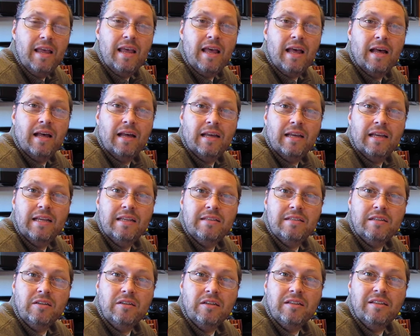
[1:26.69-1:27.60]
it's
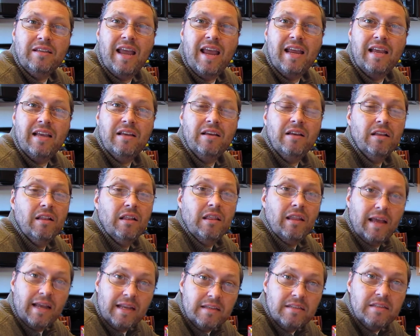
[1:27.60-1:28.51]
gonna take
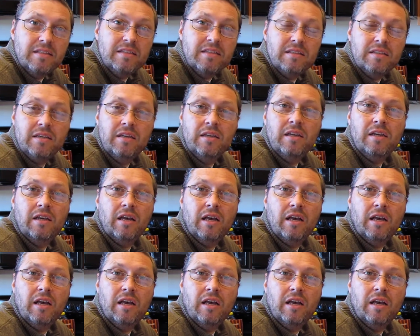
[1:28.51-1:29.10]
less